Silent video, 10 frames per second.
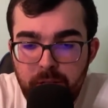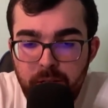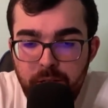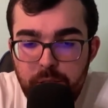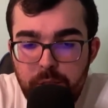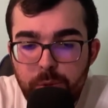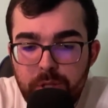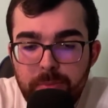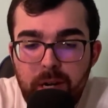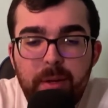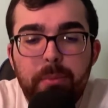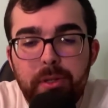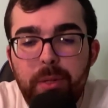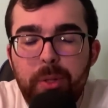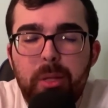you can probably put
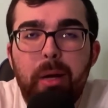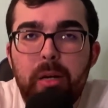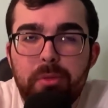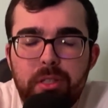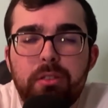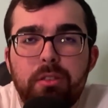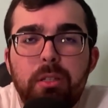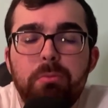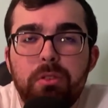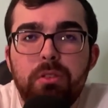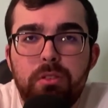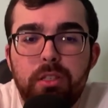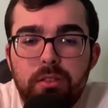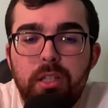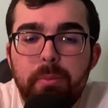them with the bottom six
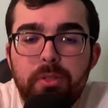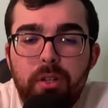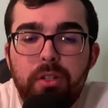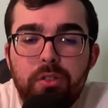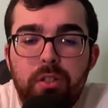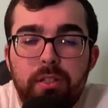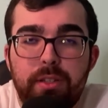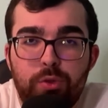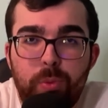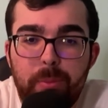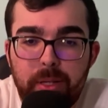teams on this list as well,